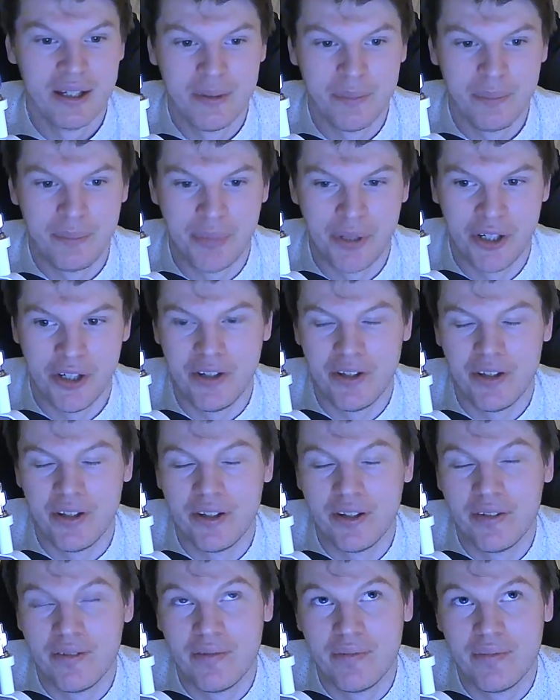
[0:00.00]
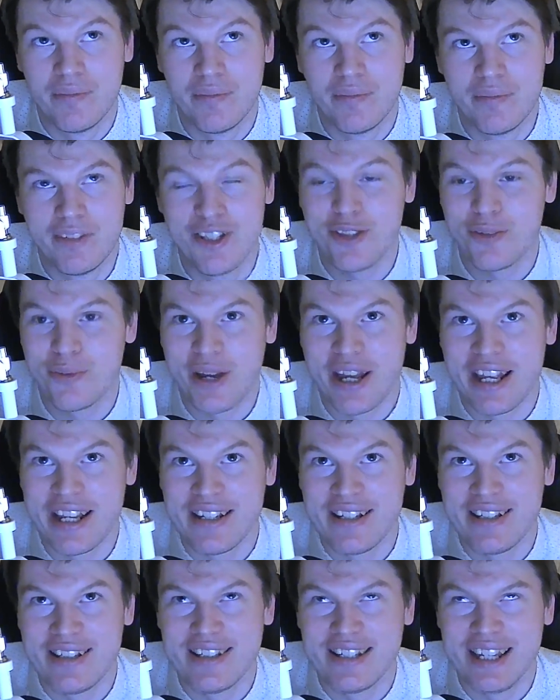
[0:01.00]
But the other way,
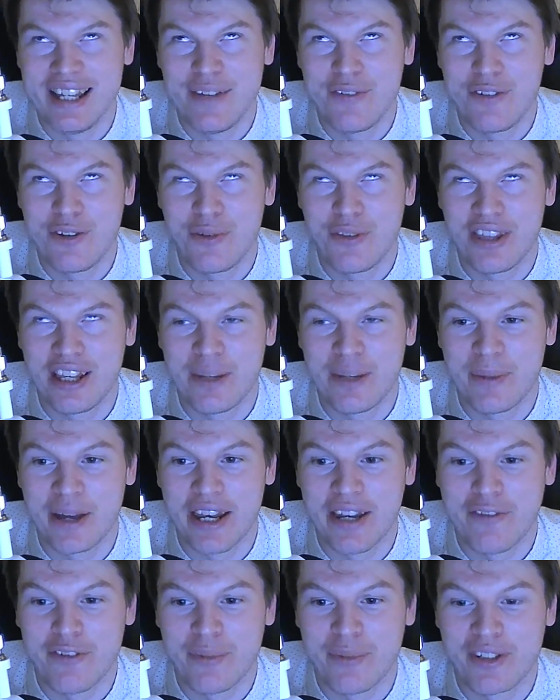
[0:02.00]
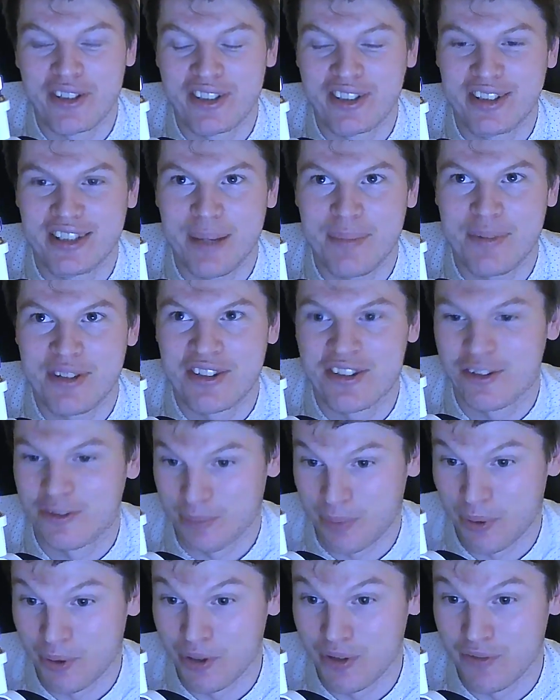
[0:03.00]
if you were thinking about it from a skepticism
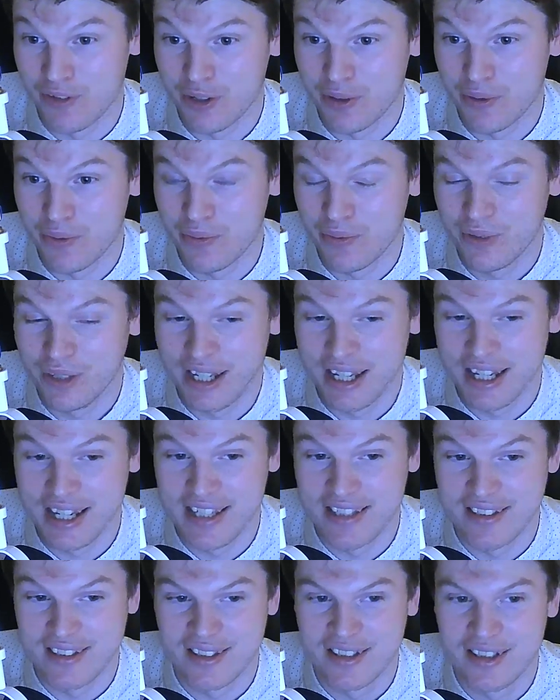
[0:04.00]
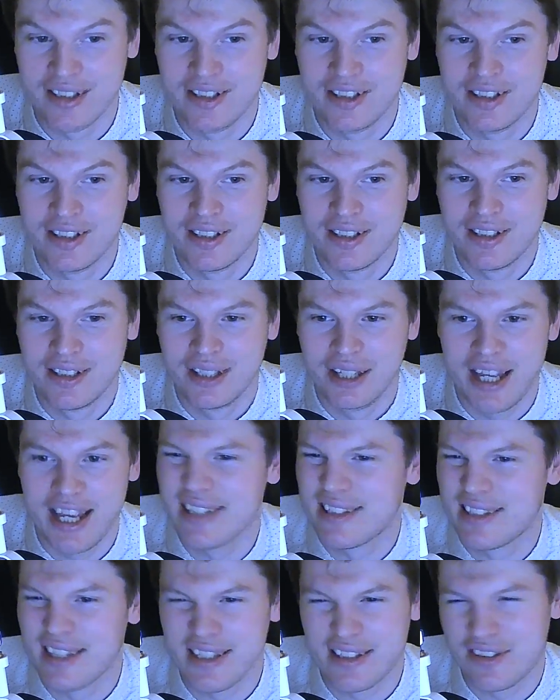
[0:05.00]
point of view, is
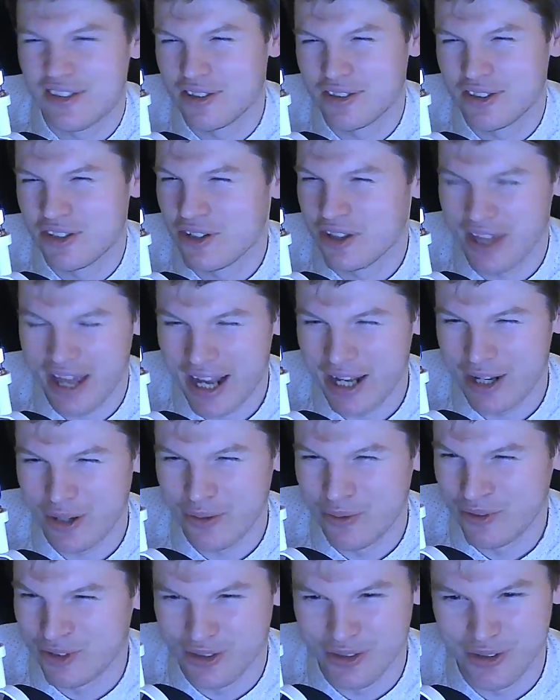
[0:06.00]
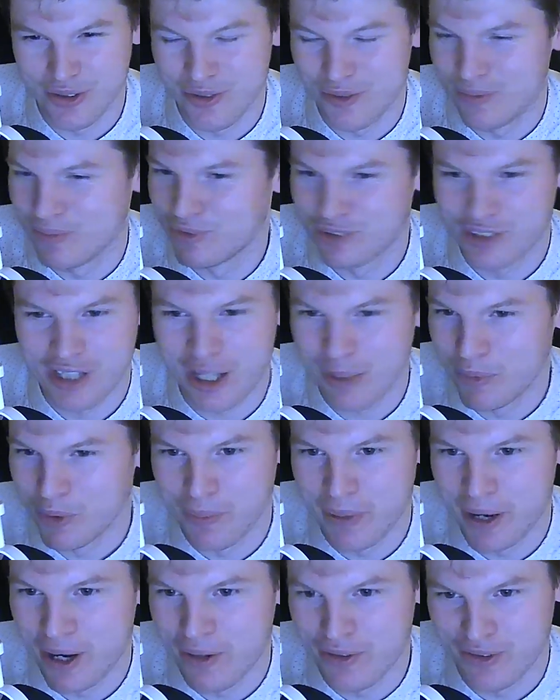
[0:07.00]
this just another angle to sell more
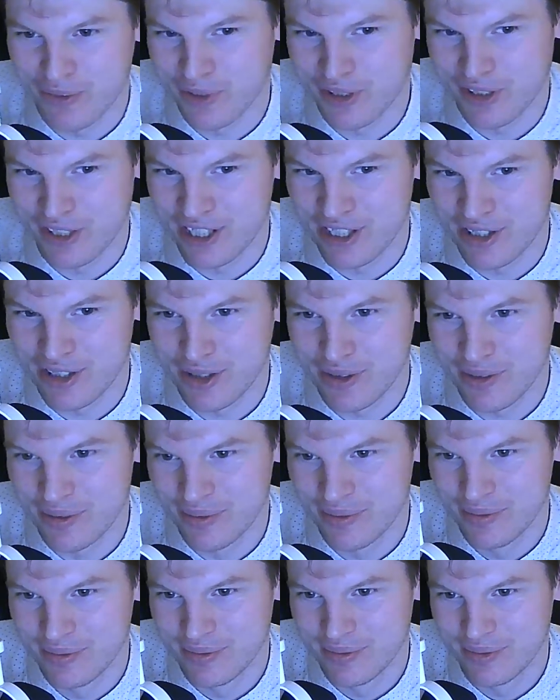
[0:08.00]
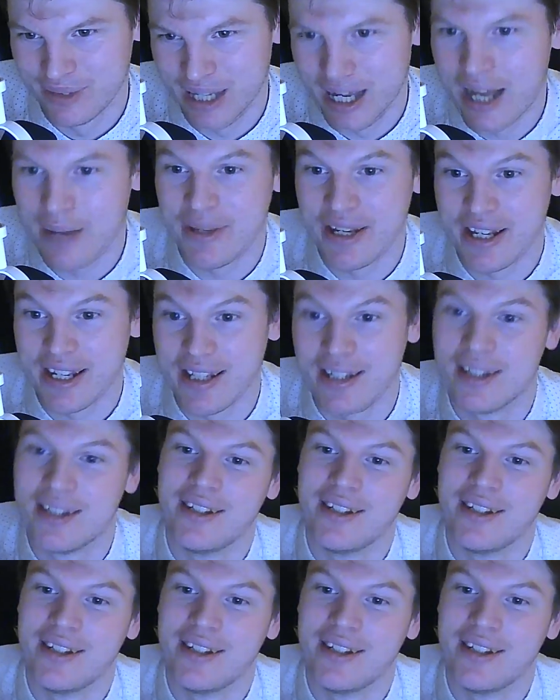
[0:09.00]
barrels of whiskey to you? I mean,